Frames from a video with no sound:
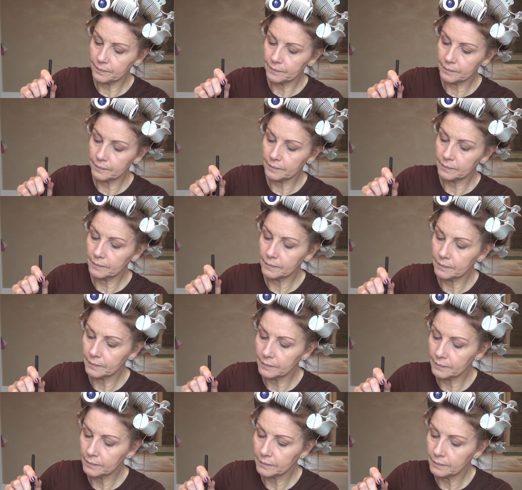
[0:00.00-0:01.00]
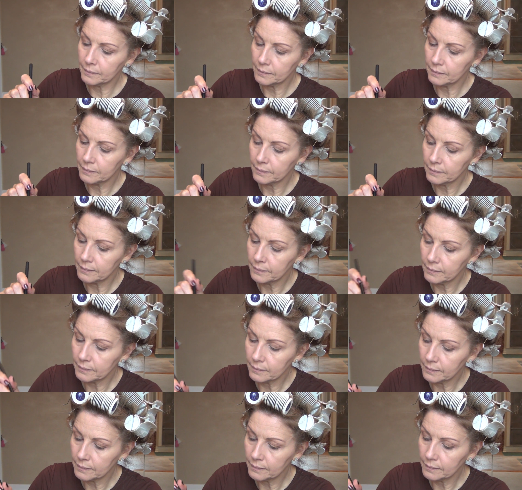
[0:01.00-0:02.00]

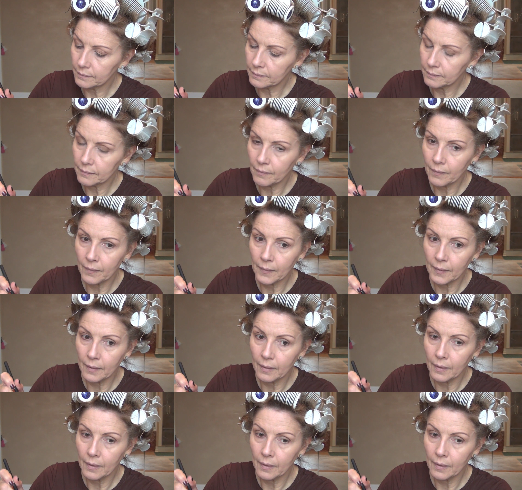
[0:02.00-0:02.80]
Nothing is said.